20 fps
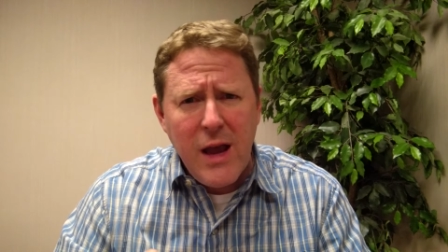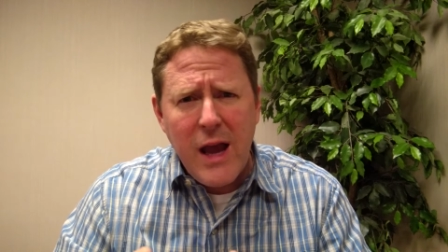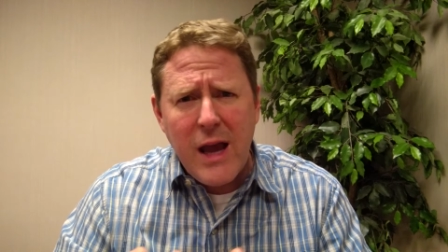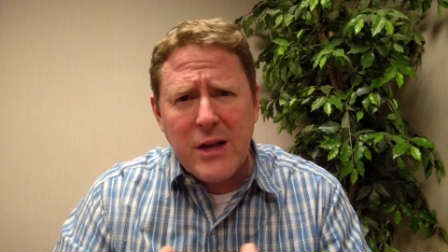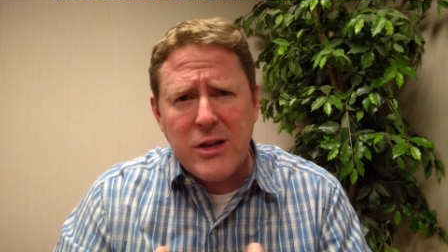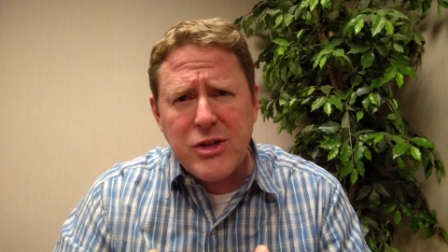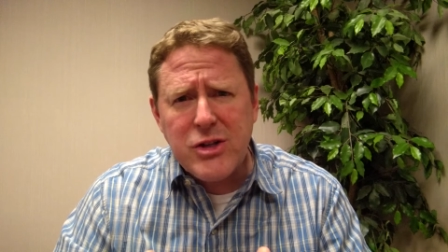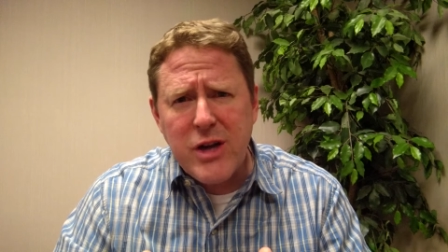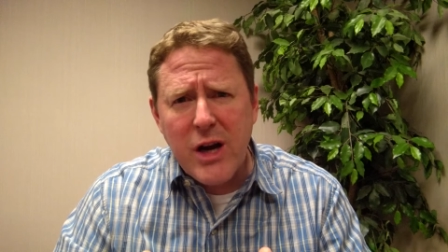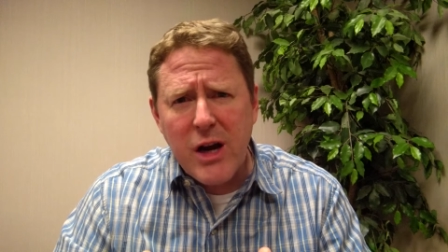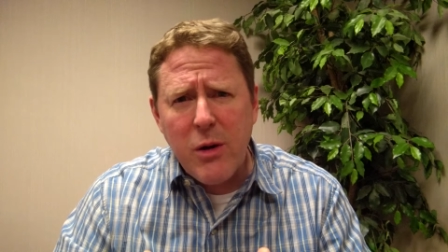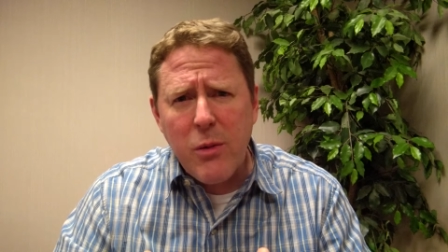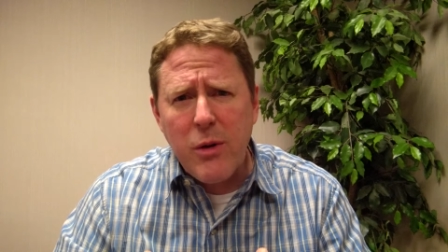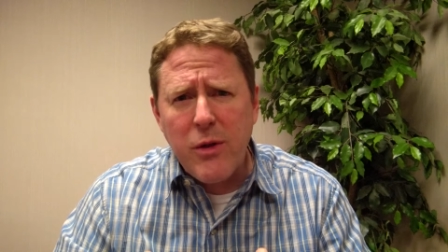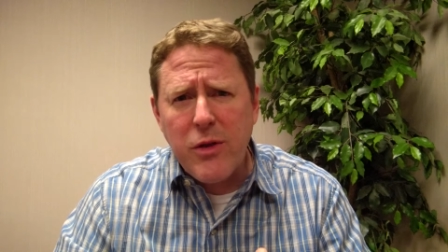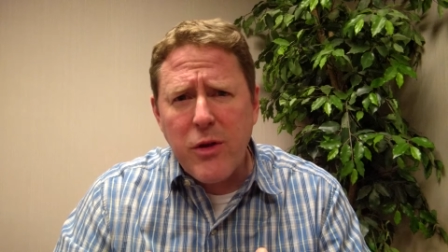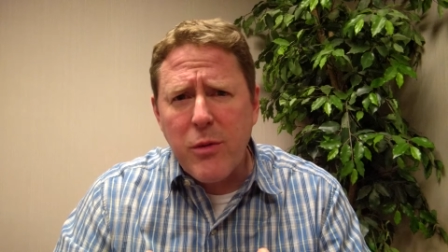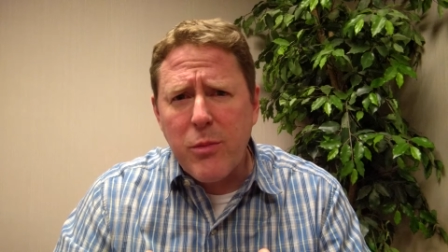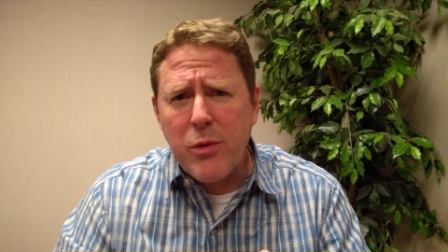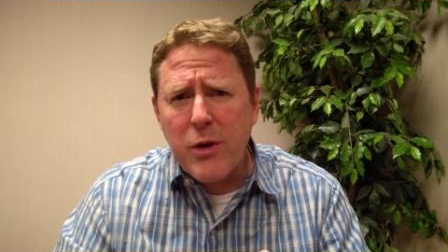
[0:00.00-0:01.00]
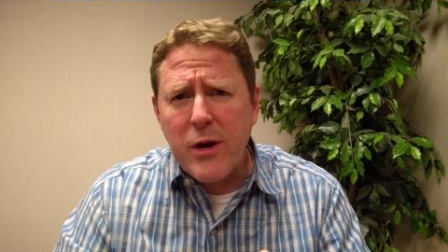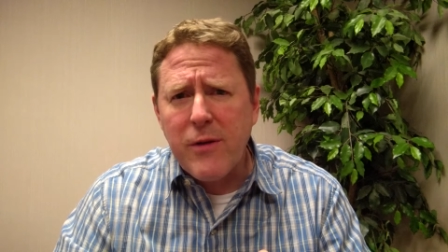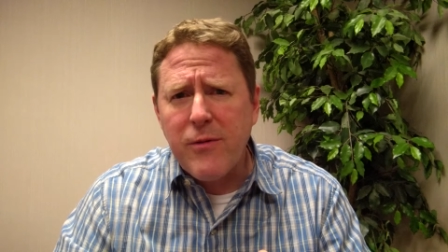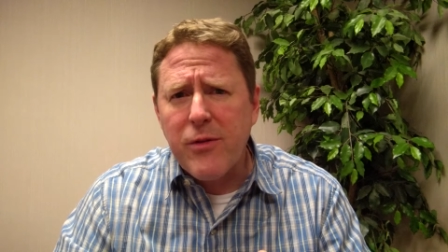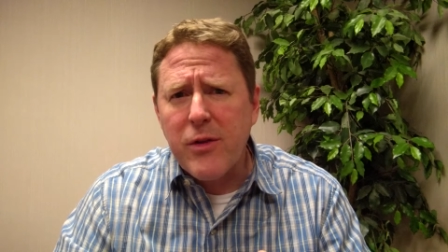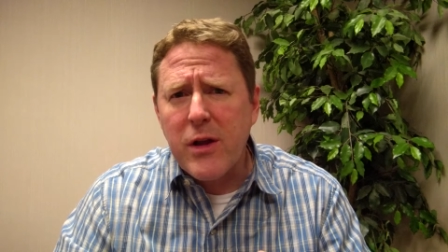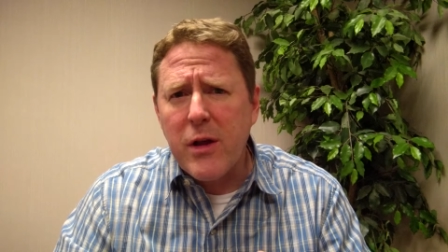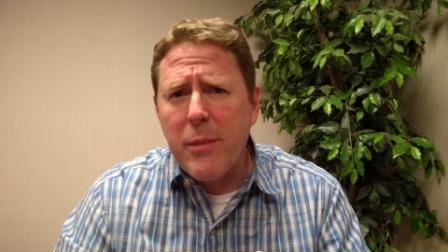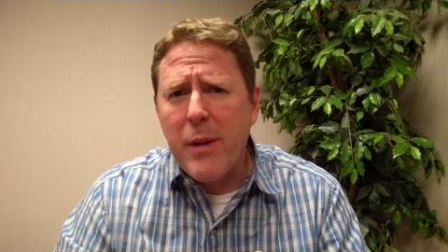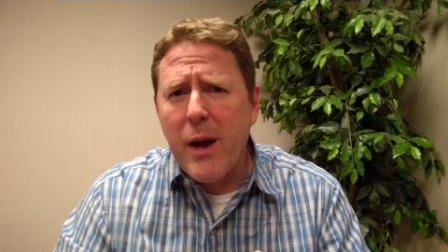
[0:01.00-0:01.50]
and share with you
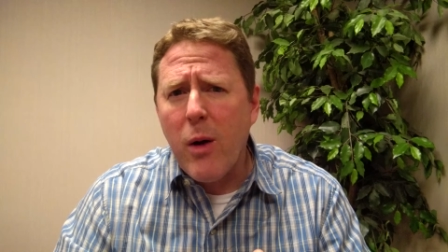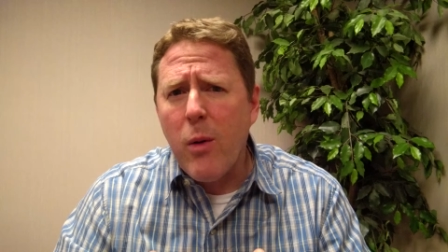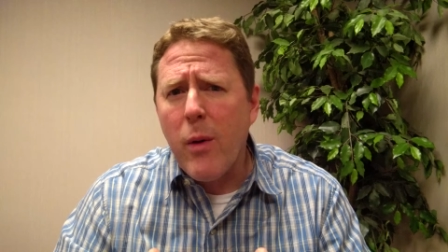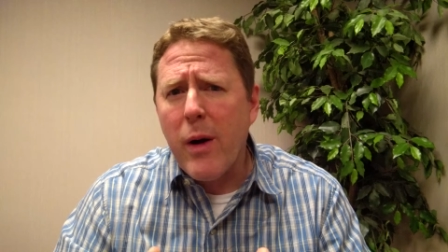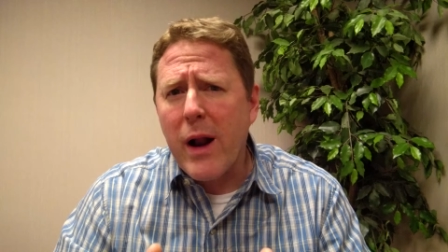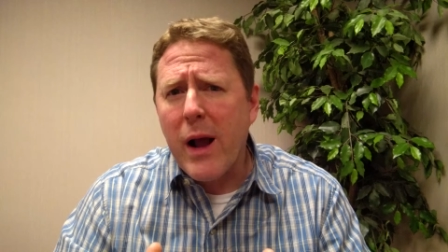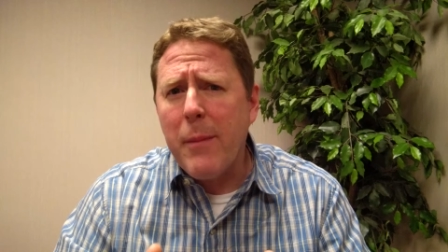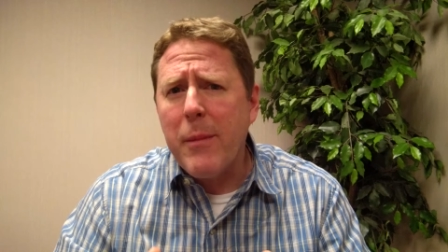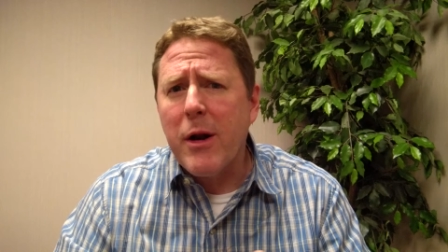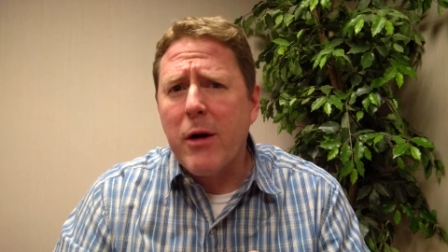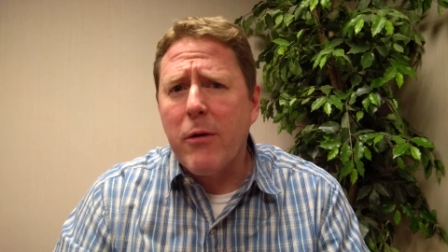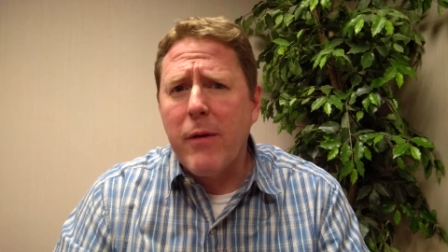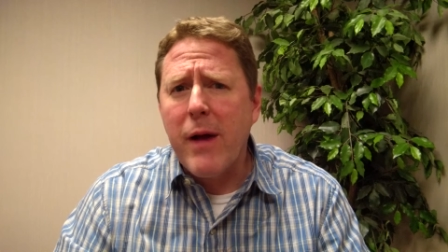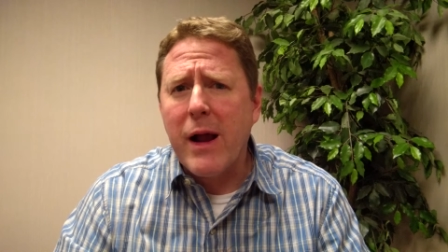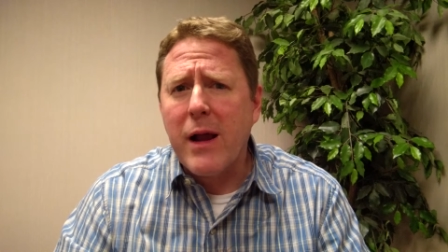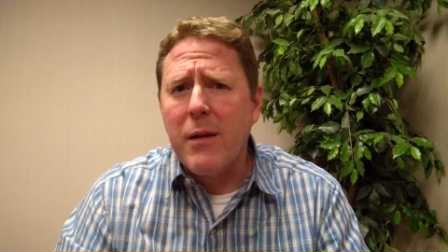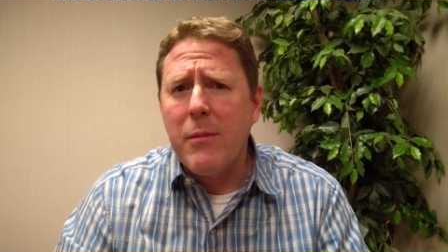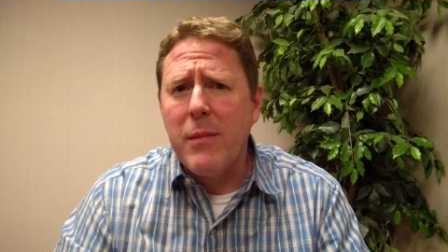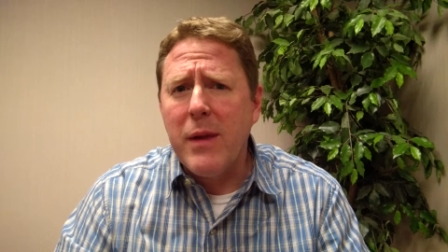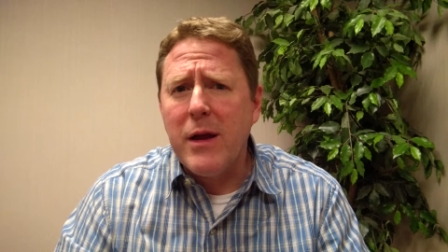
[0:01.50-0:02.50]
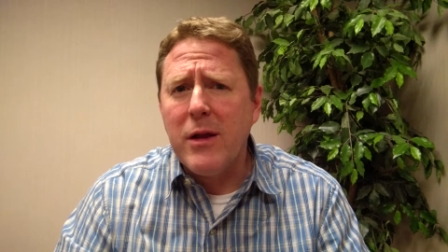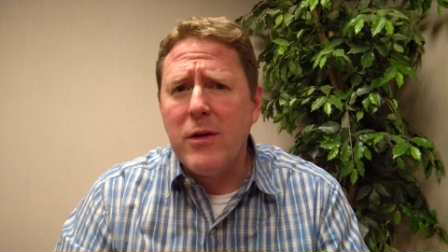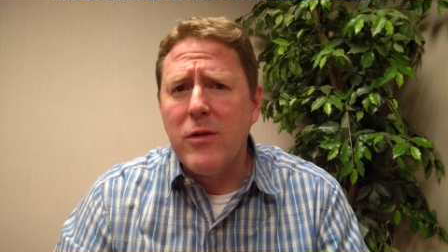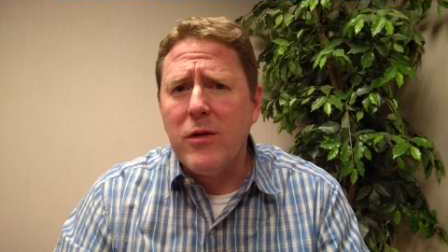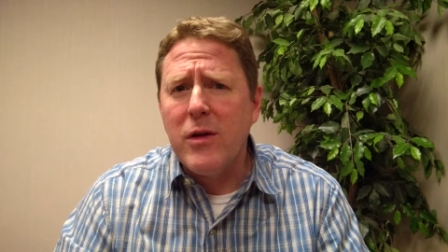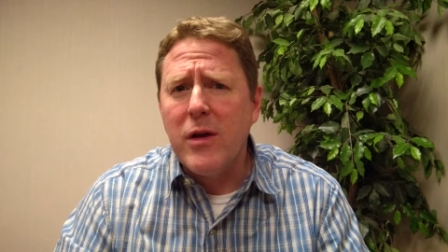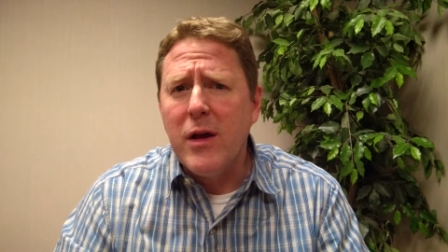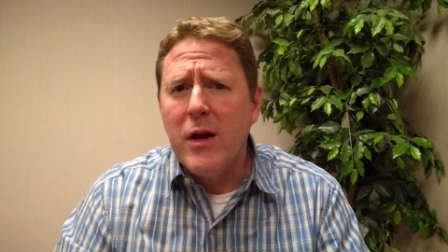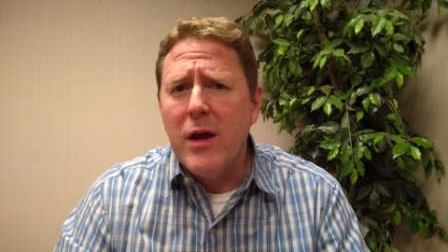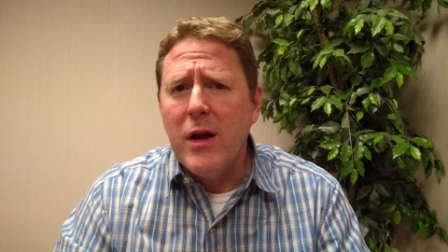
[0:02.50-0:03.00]
briefly about what I'm going to recommend